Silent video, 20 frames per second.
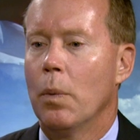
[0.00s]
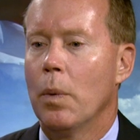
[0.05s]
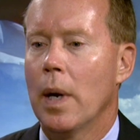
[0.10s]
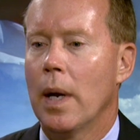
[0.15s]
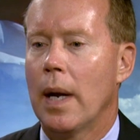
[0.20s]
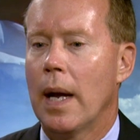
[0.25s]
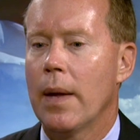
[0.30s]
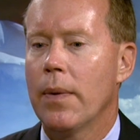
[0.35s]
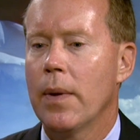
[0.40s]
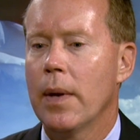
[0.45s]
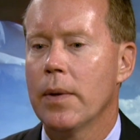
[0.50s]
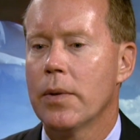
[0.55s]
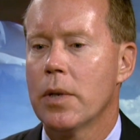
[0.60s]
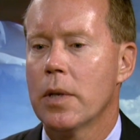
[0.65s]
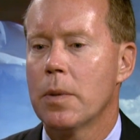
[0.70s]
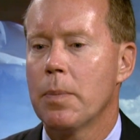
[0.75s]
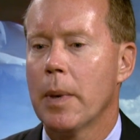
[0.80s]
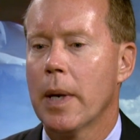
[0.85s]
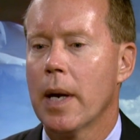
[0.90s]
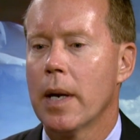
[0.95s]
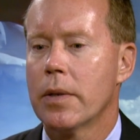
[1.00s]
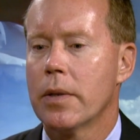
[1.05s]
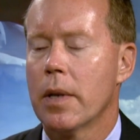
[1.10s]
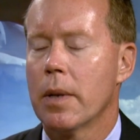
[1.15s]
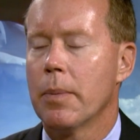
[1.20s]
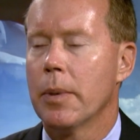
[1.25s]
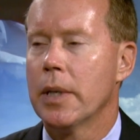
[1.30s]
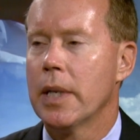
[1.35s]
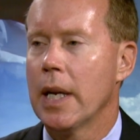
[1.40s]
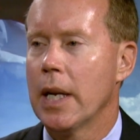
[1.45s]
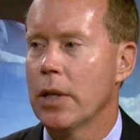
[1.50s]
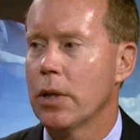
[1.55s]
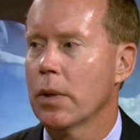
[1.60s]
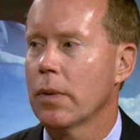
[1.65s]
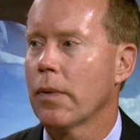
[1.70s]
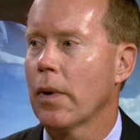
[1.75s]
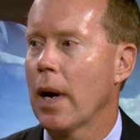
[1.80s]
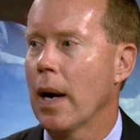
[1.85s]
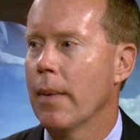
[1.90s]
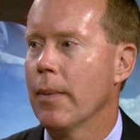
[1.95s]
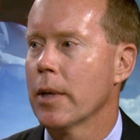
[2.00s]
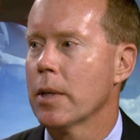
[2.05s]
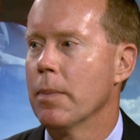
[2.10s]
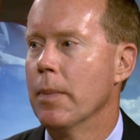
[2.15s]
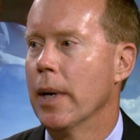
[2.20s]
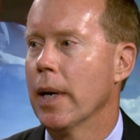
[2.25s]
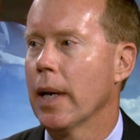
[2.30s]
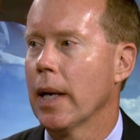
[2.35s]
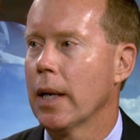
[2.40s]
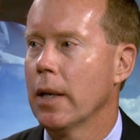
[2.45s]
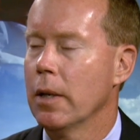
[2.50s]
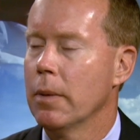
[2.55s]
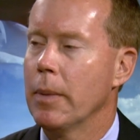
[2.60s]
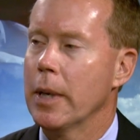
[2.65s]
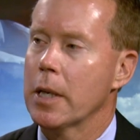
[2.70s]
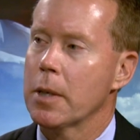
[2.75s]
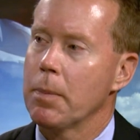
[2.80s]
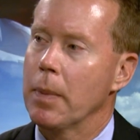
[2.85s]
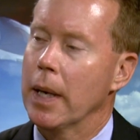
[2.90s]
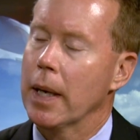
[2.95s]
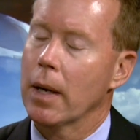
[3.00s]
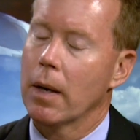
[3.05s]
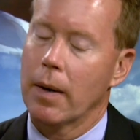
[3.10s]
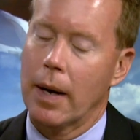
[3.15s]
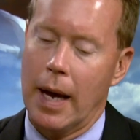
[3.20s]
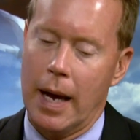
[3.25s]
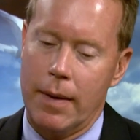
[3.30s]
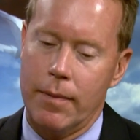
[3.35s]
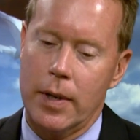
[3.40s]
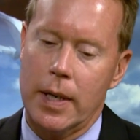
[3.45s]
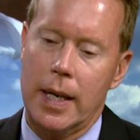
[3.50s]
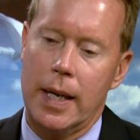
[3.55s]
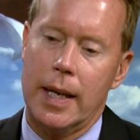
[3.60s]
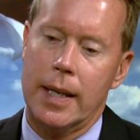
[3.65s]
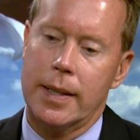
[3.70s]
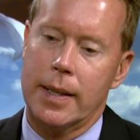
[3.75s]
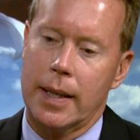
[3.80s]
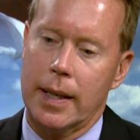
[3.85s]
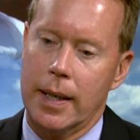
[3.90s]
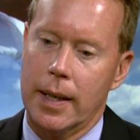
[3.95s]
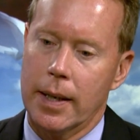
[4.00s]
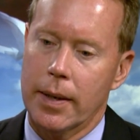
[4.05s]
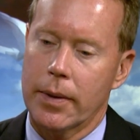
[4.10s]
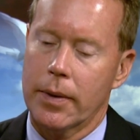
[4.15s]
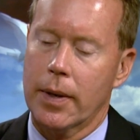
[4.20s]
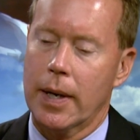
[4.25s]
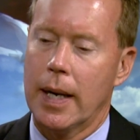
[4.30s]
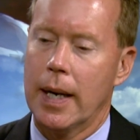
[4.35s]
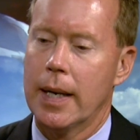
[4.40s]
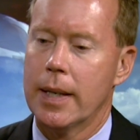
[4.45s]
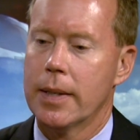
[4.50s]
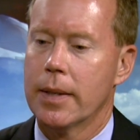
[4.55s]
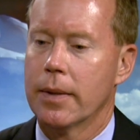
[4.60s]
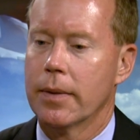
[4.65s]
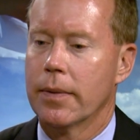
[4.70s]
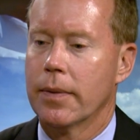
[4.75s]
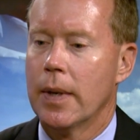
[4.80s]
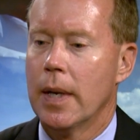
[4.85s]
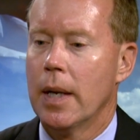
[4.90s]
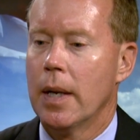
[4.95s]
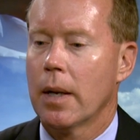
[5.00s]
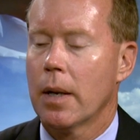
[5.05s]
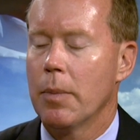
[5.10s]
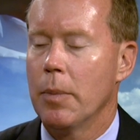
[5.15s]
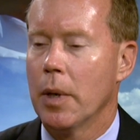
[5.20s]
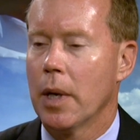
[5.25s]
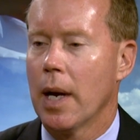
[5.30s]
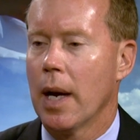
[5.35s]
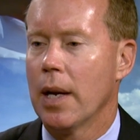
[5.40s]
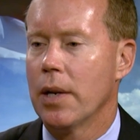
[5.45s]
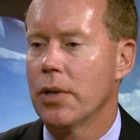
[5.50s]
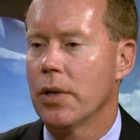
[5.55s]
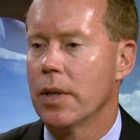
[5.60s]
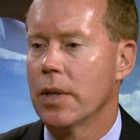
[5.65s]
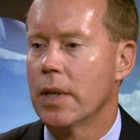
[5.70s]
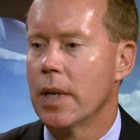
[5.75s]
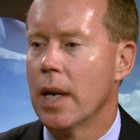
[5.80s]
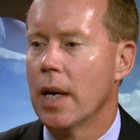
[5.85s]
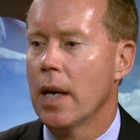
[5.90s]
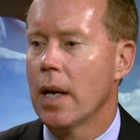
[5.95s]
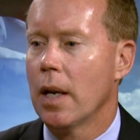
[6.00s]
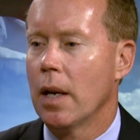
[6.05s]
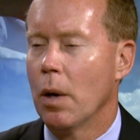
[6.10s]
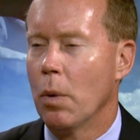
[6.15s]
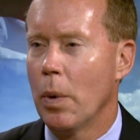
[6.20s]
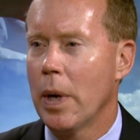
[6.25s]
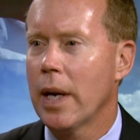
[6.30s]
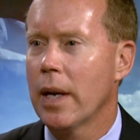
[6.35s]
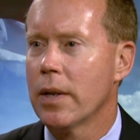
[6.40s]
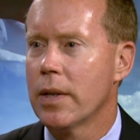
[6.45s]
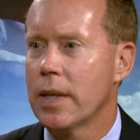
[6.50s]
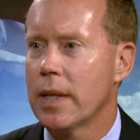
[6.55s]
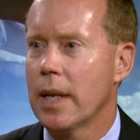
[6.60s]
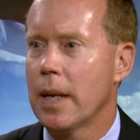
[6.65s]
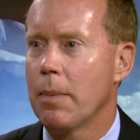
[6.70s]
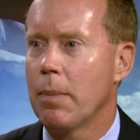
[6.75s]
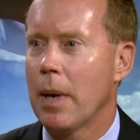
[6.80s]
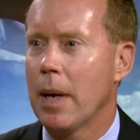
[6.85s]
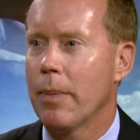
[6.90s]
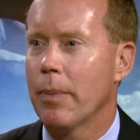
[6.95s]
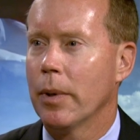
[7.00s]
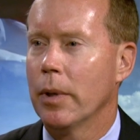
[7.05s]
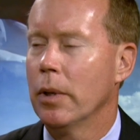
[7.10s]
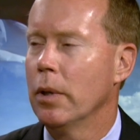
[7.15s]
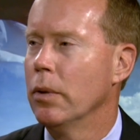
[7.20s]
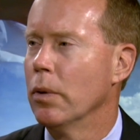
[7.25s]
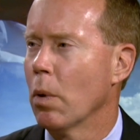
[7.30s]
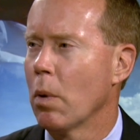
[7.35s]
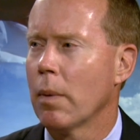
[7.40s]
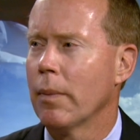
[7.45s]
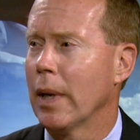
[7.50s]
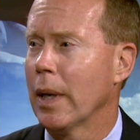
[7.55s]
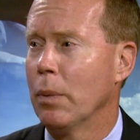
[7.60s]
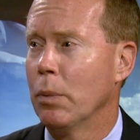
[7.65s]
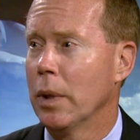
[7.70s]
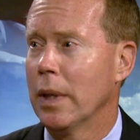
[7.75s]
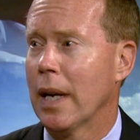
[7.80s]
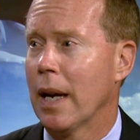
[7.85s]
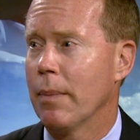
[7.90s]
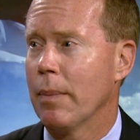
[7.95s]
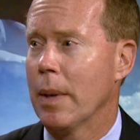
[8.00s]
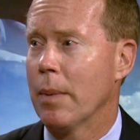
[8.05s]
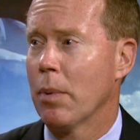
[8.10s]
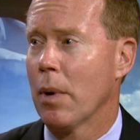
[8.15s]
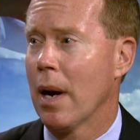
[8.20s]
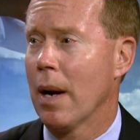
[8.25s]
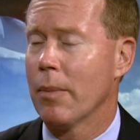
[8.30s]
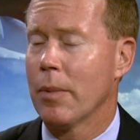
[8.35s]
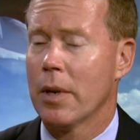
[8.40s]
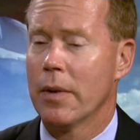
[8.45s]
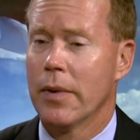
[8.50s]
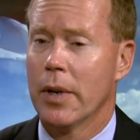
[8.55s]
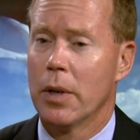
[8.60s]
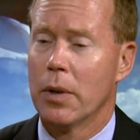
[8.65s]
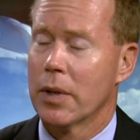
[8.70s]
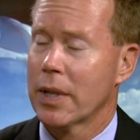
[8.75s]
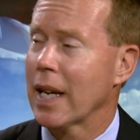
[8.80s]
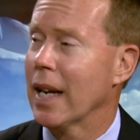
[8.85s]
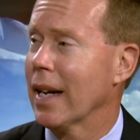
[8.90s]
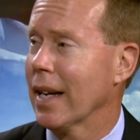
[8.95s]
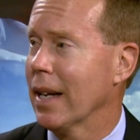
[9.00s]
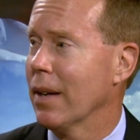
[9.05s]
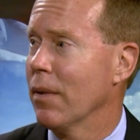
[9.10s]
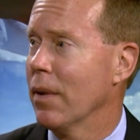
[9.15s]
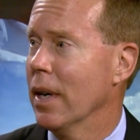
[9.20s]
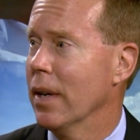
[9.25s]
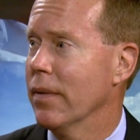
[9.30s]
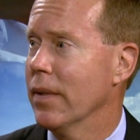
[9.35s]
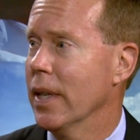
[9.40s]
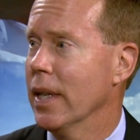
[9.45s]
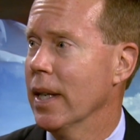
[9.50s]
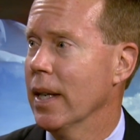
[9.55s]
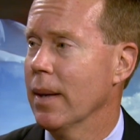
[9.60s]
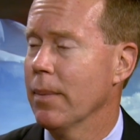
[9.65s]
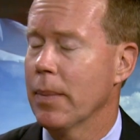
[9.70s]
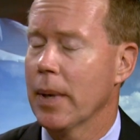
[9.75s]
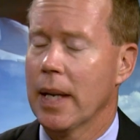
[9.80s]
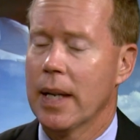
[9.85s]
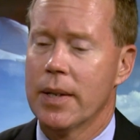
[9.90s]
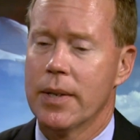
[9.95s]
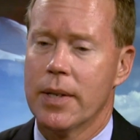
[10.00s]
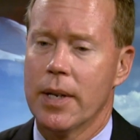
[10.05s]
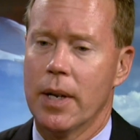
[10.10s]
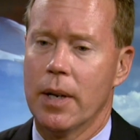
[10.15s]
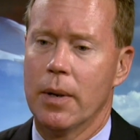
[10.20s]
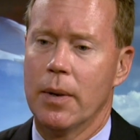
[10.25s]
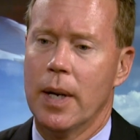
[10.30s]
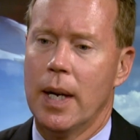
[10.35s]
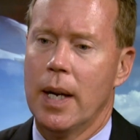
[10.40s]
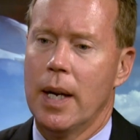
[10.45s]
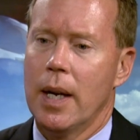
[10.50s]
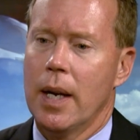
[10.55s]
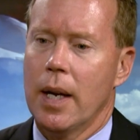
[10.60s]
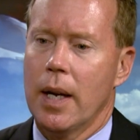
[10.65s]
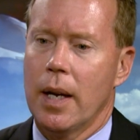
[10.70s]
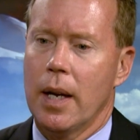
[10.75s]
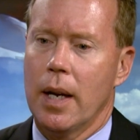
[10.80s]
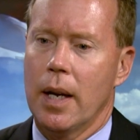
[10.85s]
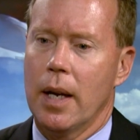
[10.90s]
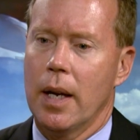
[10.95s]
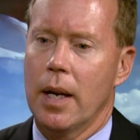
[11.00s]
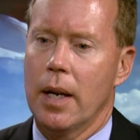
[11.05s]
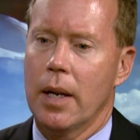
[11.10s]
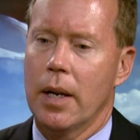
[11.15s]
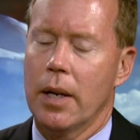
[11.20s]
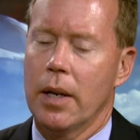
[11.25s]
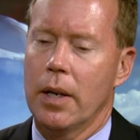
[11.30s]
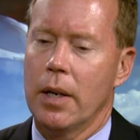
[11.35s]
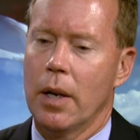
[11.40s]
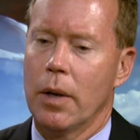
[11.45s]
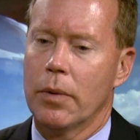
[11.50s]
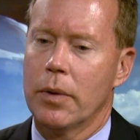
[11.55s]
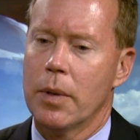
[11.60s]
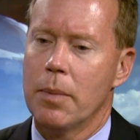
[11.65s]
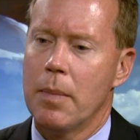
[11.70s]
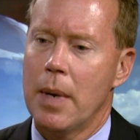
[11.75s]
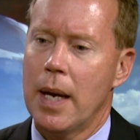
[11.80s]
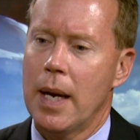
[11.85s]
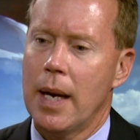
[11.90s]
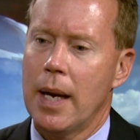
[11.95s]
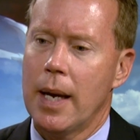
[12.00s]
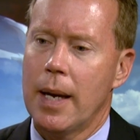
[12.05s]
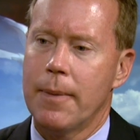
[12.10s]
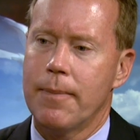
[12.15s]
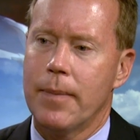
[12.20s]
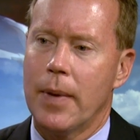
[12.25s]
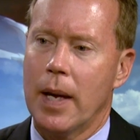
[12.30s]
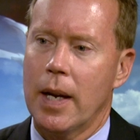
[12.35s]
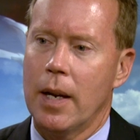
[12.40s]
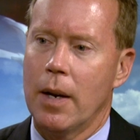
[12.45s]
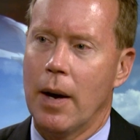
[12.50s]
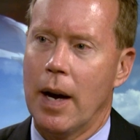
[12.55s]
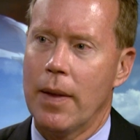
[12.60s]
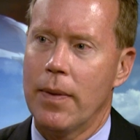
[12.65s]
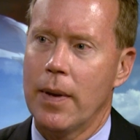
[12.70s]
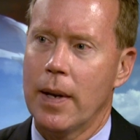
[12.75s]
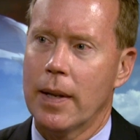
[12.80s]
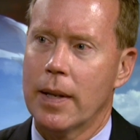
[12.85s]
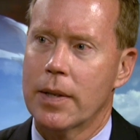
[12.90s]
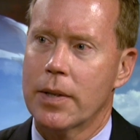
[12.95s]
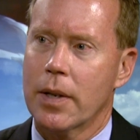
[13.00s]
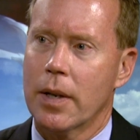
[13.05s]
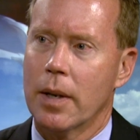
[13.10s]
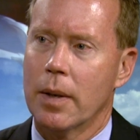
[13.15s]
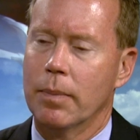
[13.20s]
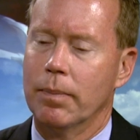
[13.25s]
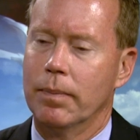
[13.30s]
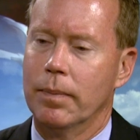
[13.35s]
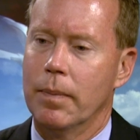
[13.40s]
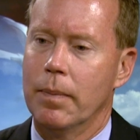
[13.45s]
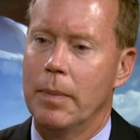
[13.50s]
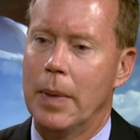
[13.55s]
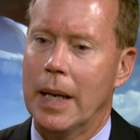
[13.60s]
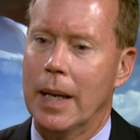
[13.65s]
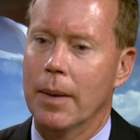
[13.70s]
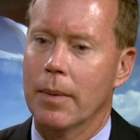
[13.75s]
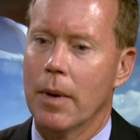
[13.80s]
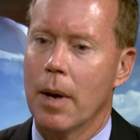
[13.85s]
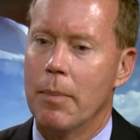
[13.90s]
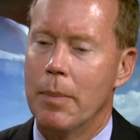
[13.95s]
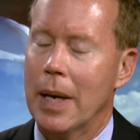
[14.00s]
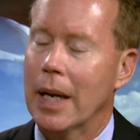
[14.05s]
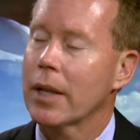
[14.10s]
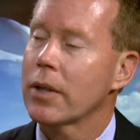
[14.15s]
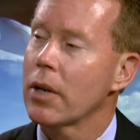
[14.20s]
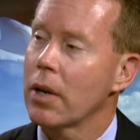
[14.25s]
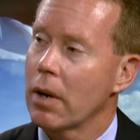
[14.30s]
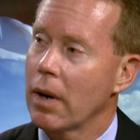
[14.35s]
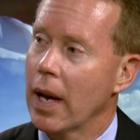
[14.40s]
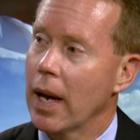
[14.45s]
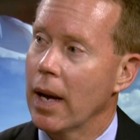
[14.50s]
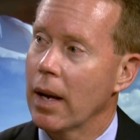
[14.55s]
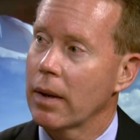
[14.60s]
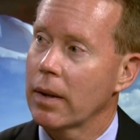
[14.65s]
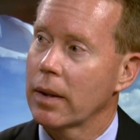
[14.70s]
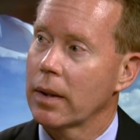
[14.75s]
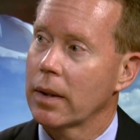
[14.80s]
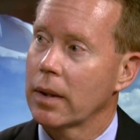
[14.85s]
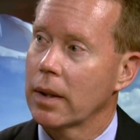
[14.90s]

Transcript: Well, I think just because of the potential for how much money could be spent on advertising and other kinds of communications, you know, we could see people who normally would not be primary voters kind of get revved up. And so you know, to me, you know, I think it's going to be a, a, big turnout.